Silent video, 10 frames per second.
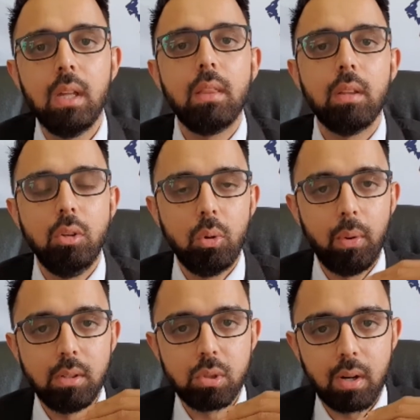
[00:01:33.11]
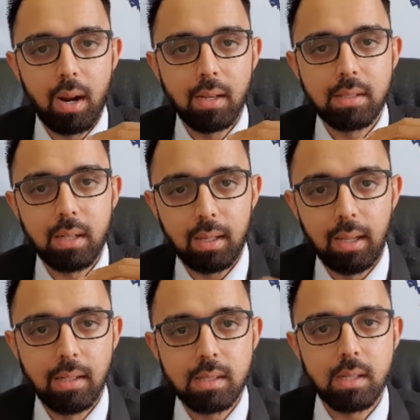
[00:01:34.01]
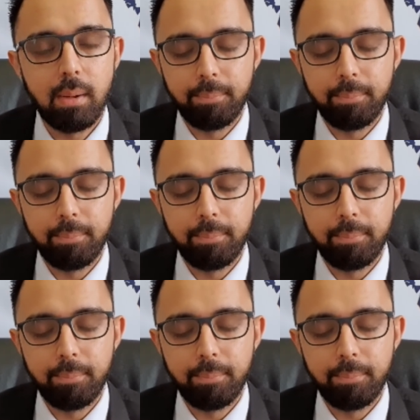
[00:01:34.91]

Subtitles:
then you're going to write guilty.